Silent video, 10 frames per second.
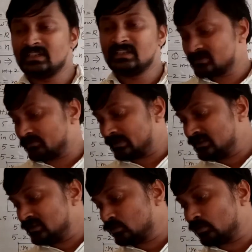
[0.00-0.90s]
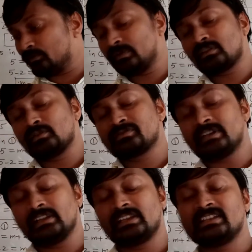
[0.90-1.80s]
So when you go for those
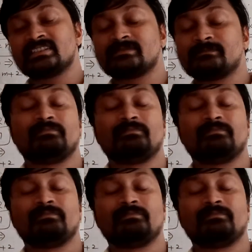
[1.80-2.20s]
all things,